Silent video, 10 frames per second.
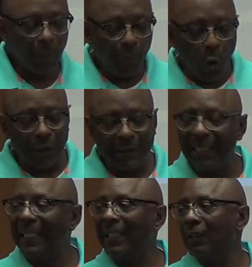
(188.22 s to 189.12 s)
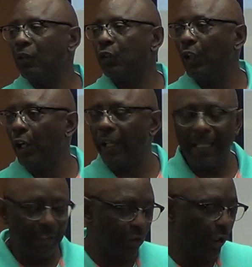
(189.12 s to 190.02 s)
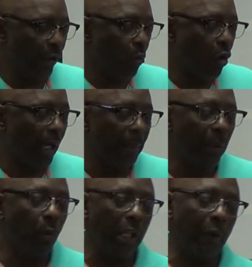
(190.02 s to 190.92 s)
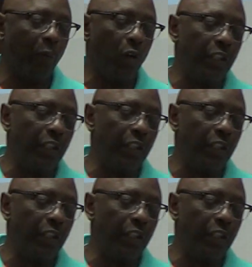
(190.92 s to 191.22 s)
14, 30, and 31. Let me read it for